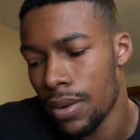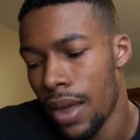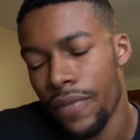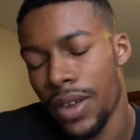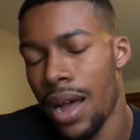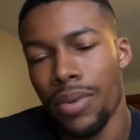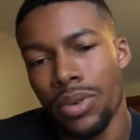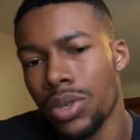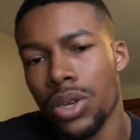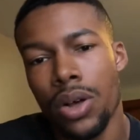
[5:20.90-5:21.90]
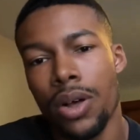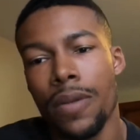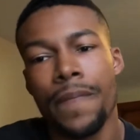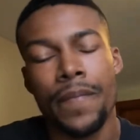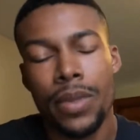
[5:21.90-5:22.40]
I forgot what it was
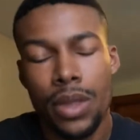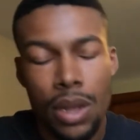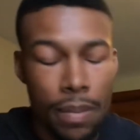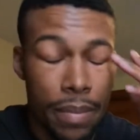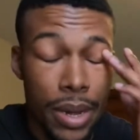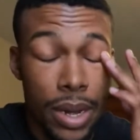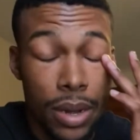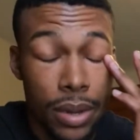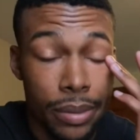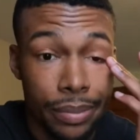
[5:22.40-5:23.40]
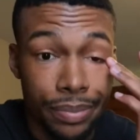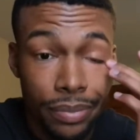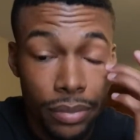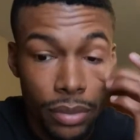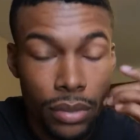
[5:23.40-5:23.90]
called. But
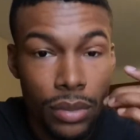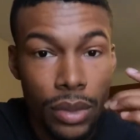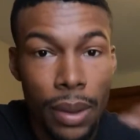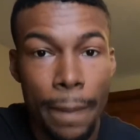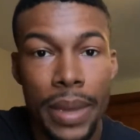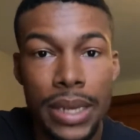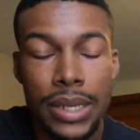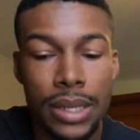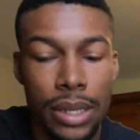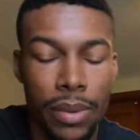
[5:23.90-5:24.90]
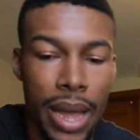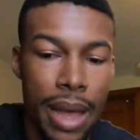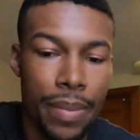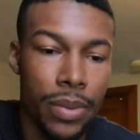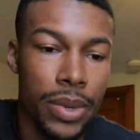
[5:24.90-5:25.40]
basically what
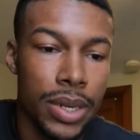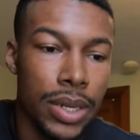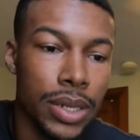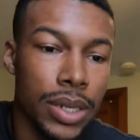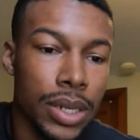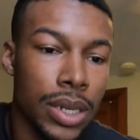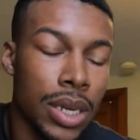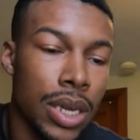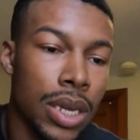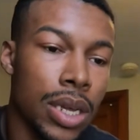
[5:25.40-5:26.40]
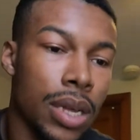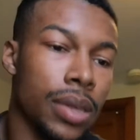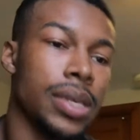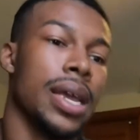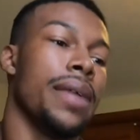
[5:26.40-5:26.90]
happened was,
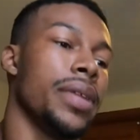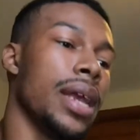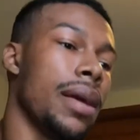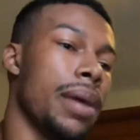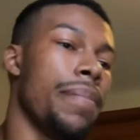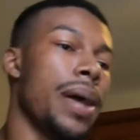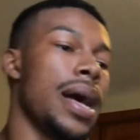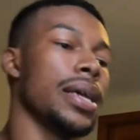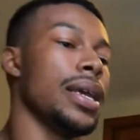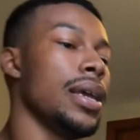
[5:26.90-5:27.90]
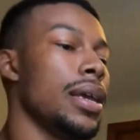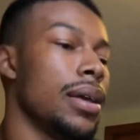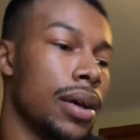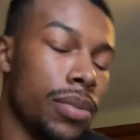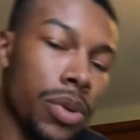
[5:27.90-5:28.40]
take everything out of my
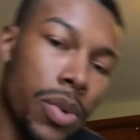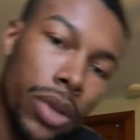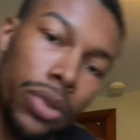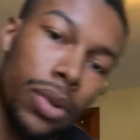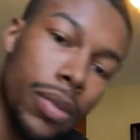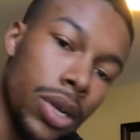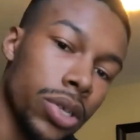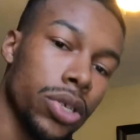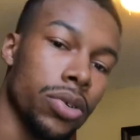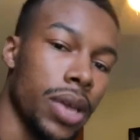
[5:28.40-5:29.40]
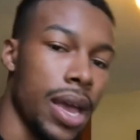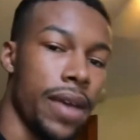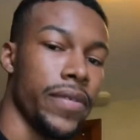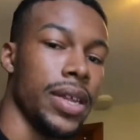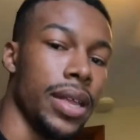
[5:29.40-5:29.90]
pocket. When you walk through the monitor, you can't
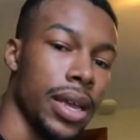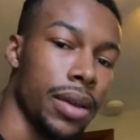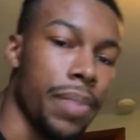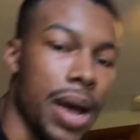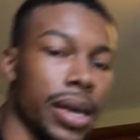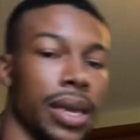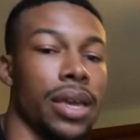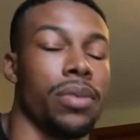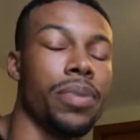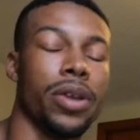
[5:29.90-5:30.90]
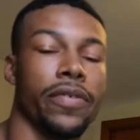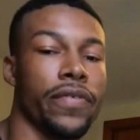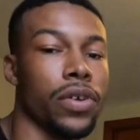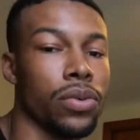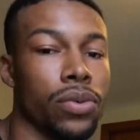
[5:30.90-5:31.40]
have anything in your pocket. You put your
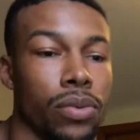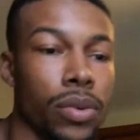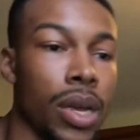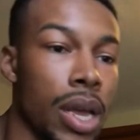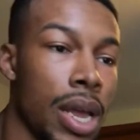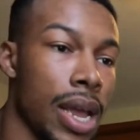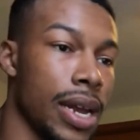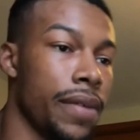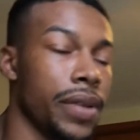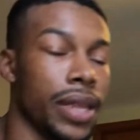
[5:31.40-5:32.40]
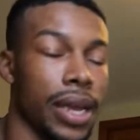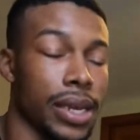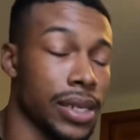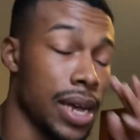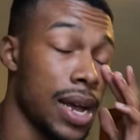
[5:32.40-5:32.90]
phone and everything
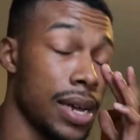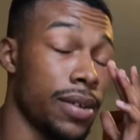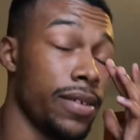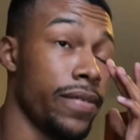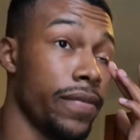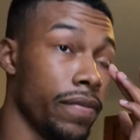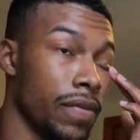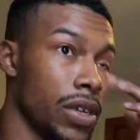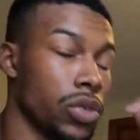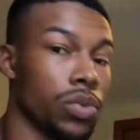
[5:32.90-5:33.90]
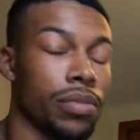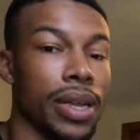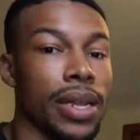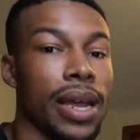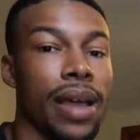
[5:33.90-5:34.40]
inside of this room
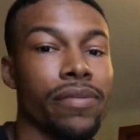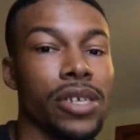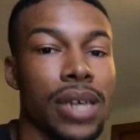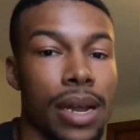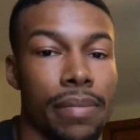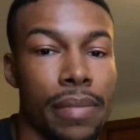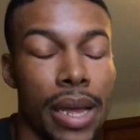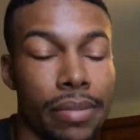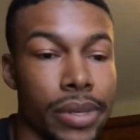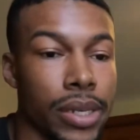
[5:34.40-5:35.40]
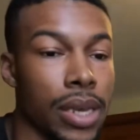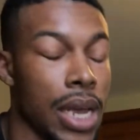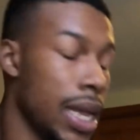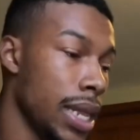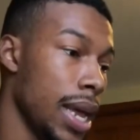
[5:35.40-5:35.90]
that they have inside of Meps,
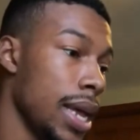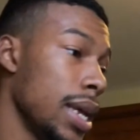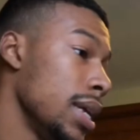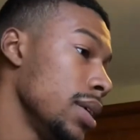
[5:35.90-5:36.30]
that